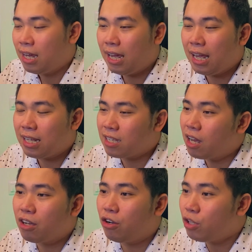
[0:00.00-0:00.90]
It's a
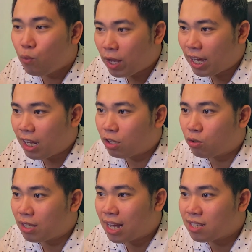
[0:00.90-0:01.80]
good way to
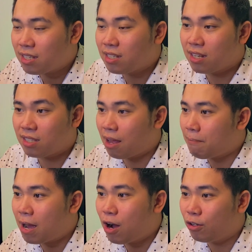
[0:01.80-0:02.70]
test the system
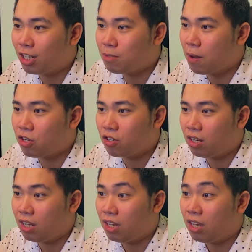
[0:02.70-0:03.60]
out,
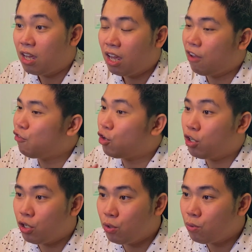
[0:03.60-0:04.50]
especially if you're
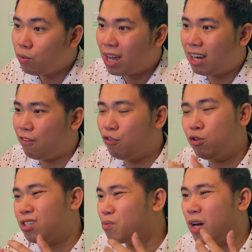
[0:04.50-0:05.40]
new and if you
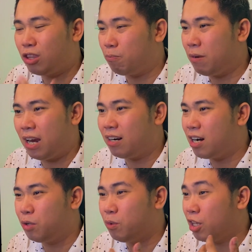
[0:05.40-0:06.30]
just want to play
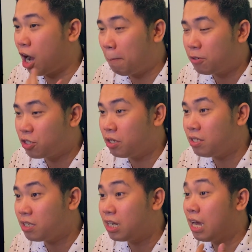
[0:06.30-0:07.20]
around with the
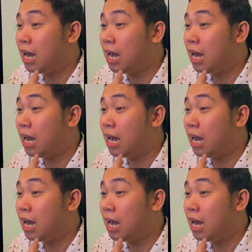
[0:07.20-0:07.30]
options.